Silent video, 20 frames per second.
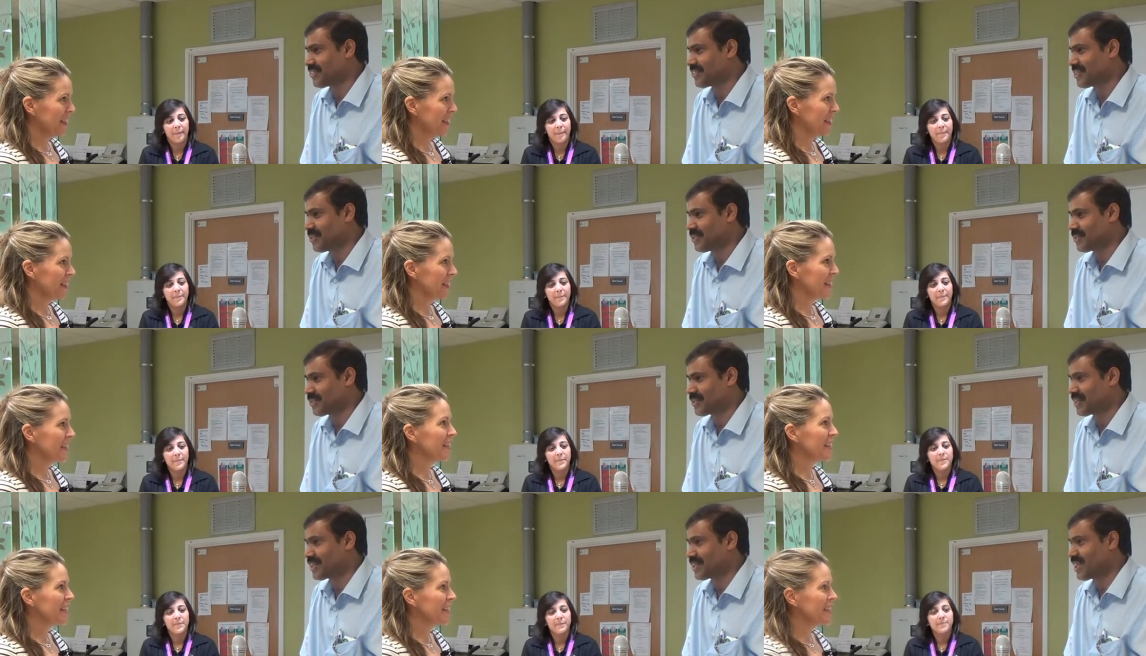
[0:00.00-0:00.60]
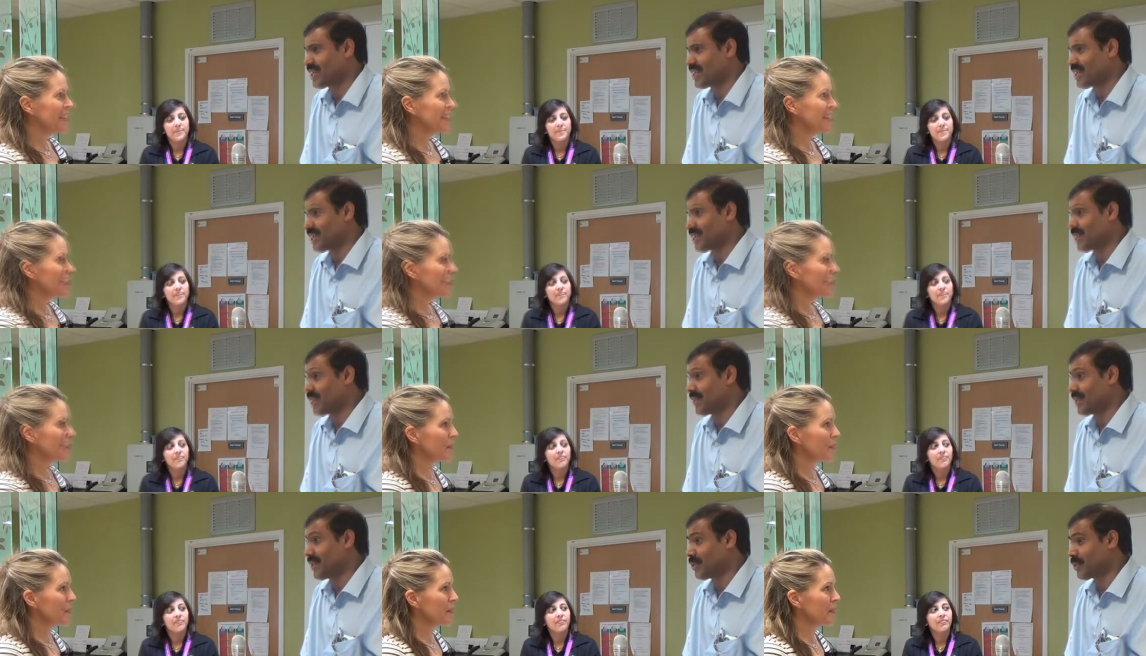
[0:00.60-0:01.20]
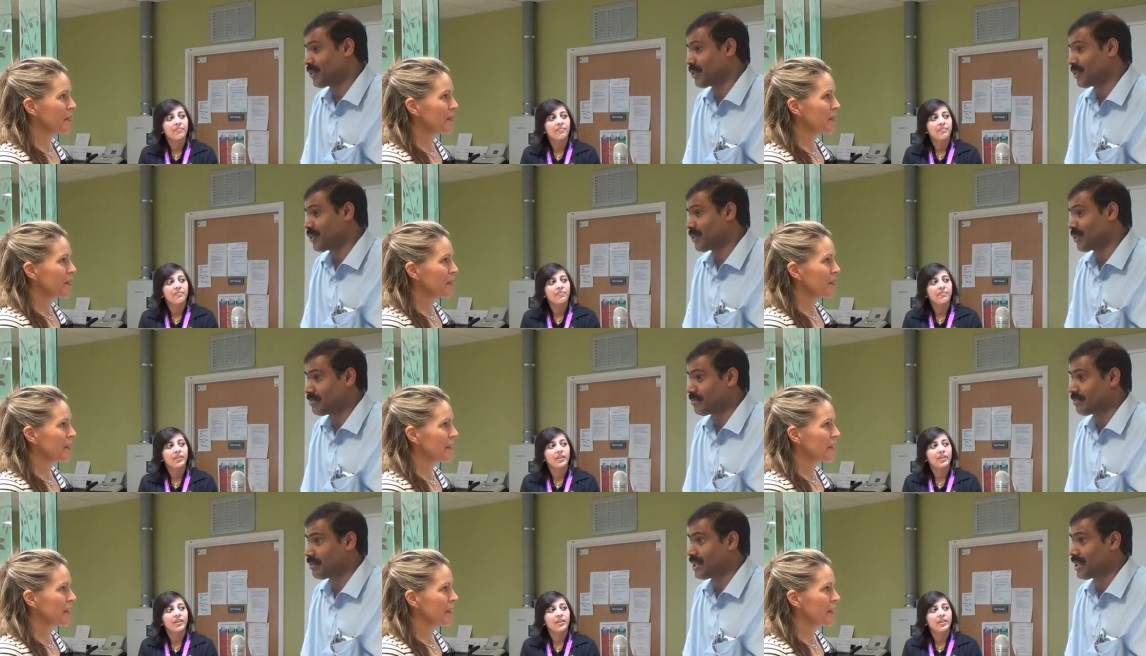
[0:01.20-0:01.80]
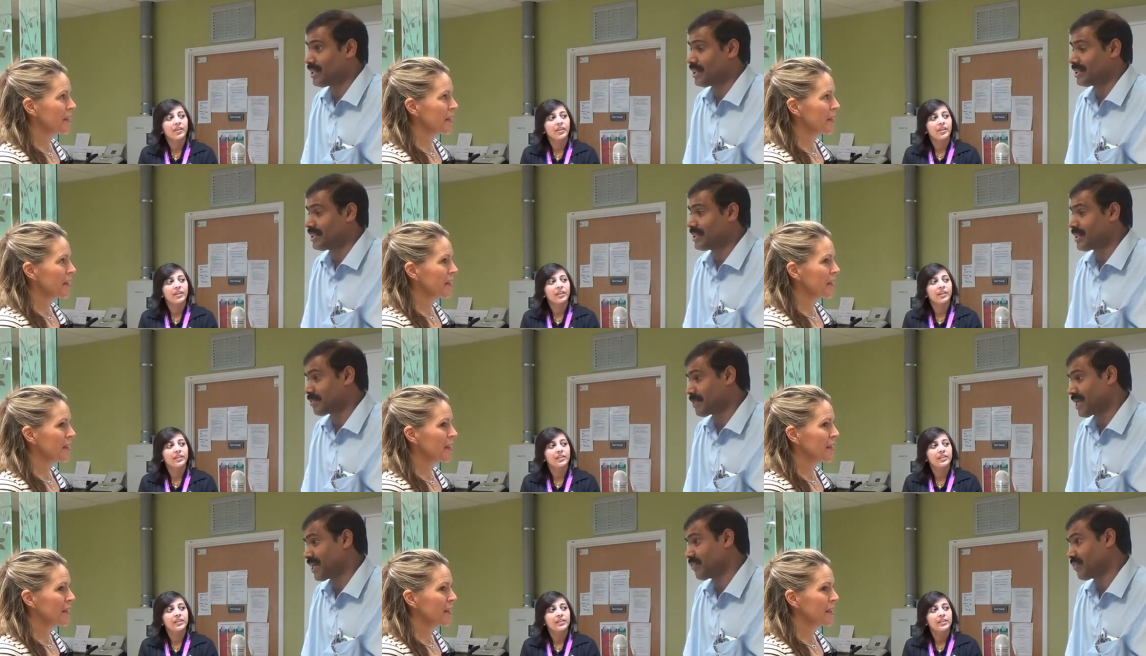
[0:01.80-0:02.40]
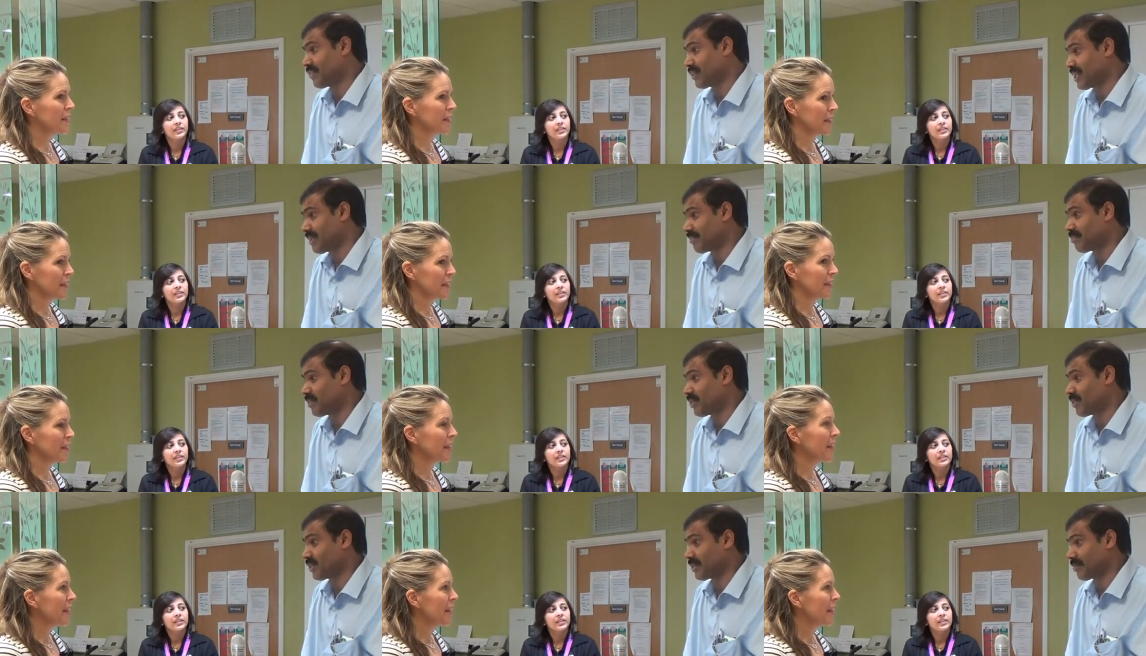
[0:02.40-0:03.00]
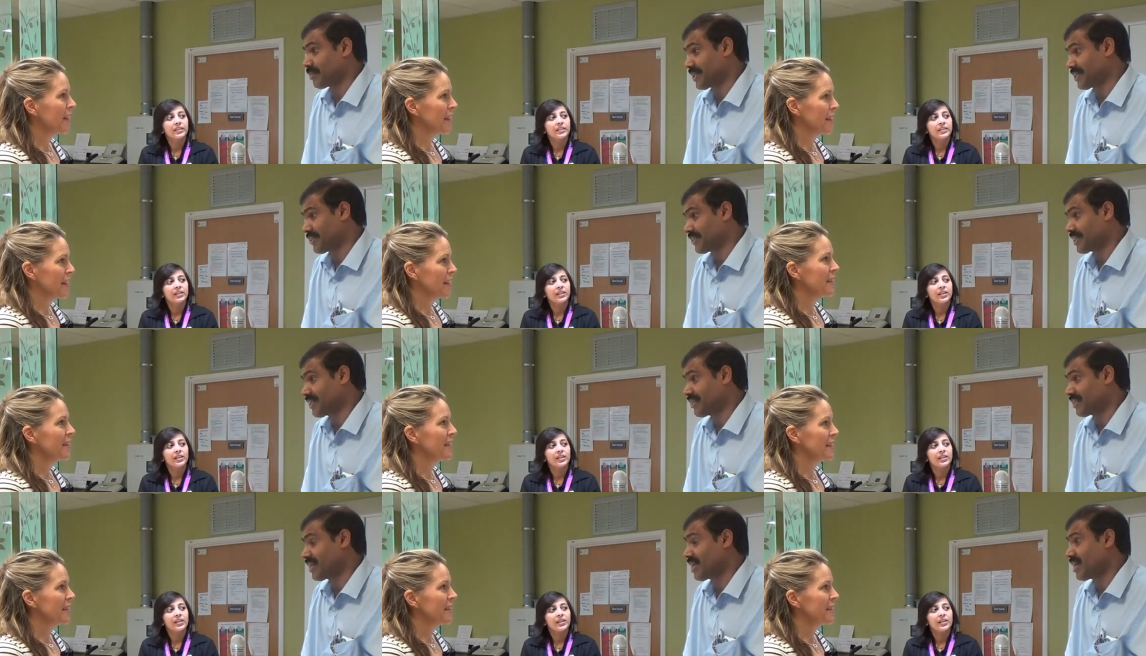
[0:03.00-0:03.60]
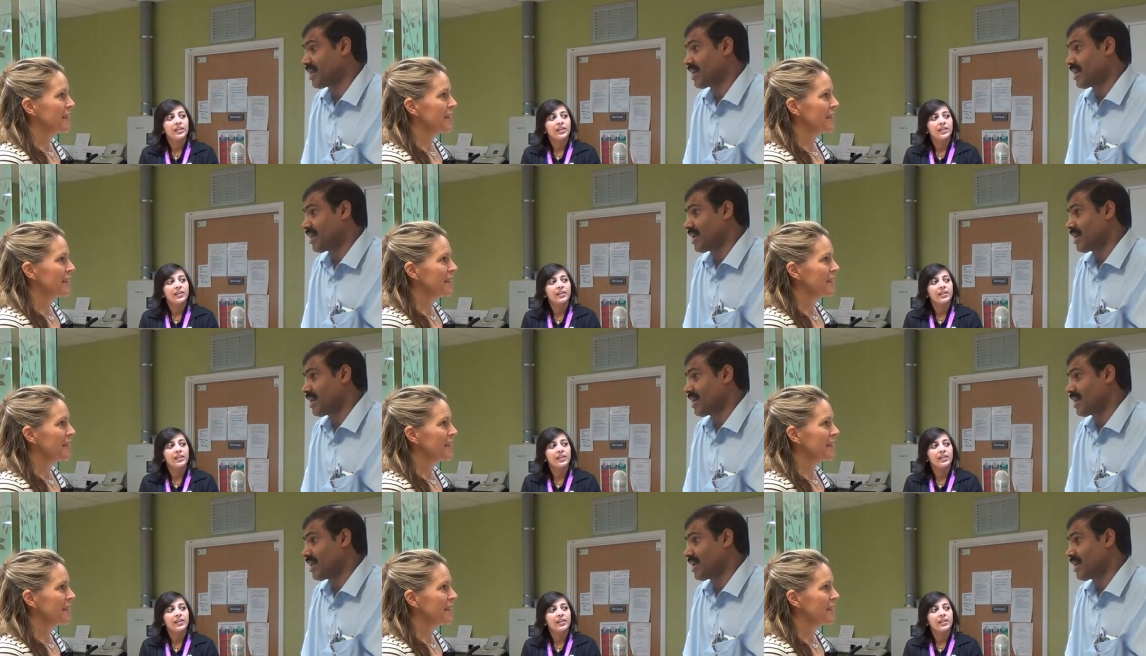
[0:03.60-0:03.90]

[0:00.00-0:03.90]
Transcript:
Speaker 1: this news. We order some uh, earpad for them, all the patients.